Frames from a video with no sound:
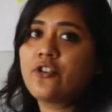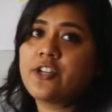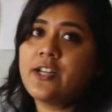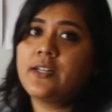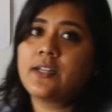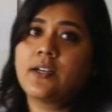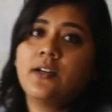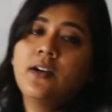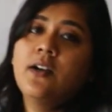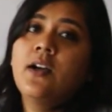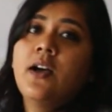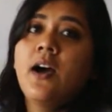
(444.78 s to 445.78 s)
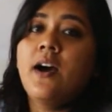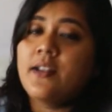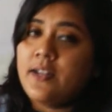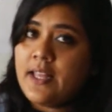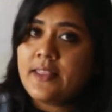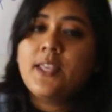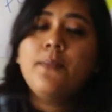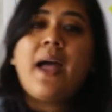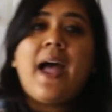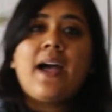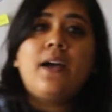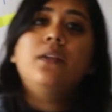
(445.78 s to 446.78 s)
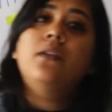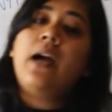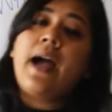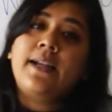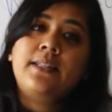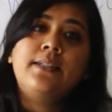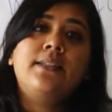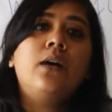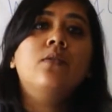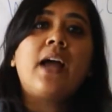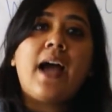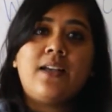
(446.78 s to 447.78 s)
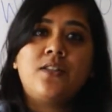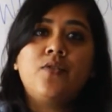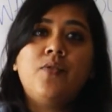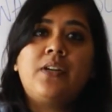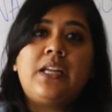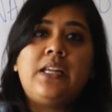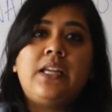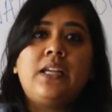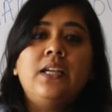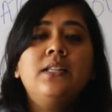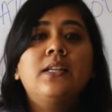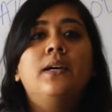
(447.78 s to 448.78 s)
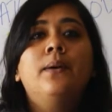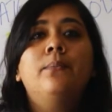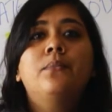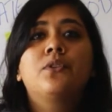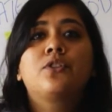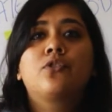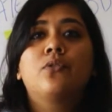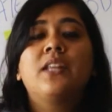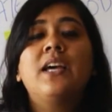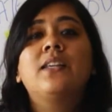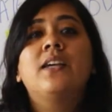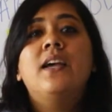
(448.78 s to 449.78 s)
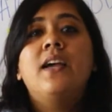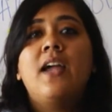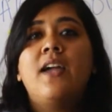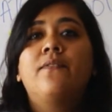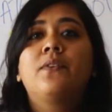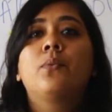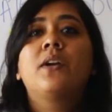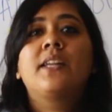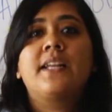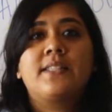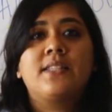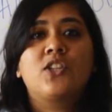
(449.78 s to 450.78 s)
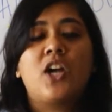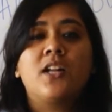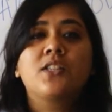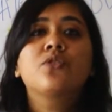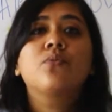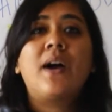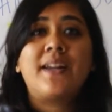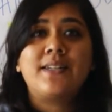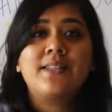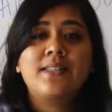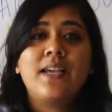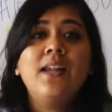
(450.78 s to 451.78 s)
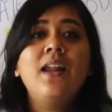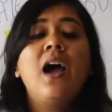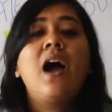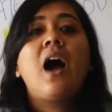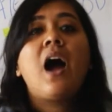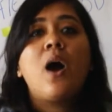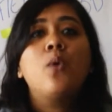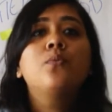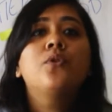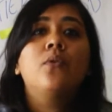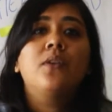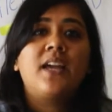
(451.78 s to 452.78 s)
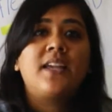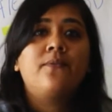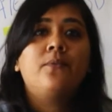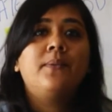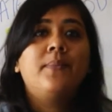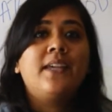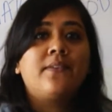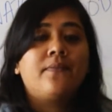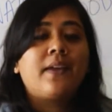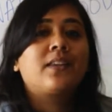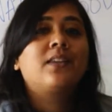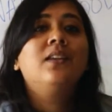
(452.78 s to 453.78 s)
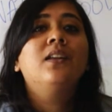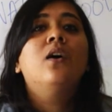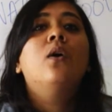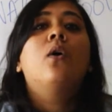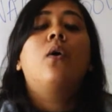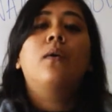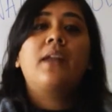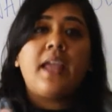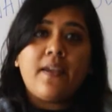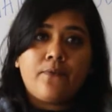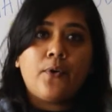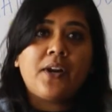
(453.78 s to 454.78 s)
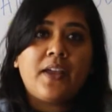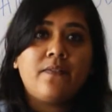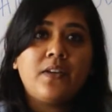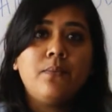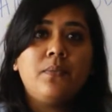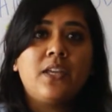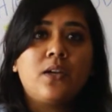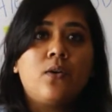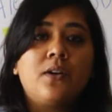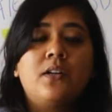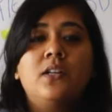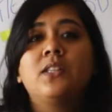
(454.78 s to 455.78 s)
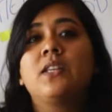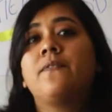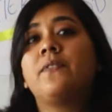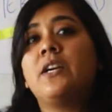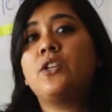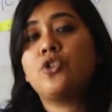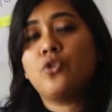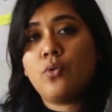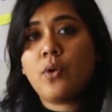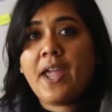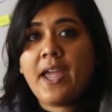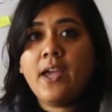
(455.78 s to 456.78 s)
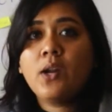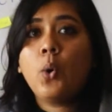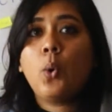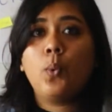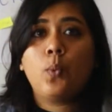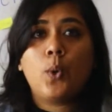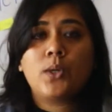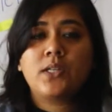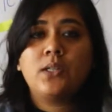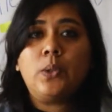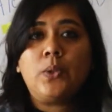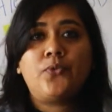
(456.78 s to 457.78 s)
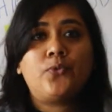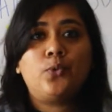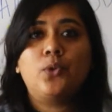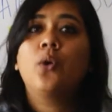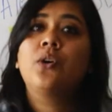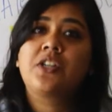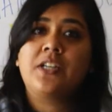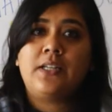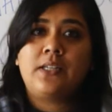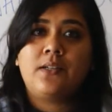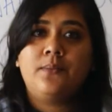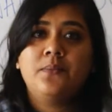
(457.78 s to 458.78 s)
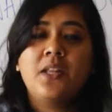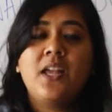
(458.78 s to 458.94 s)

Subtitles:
shelter. Let them you act it out as you are reading it so that everyone gets a chance to understand how your life will be affected for every being on earth if there is no air or water or food or shelter.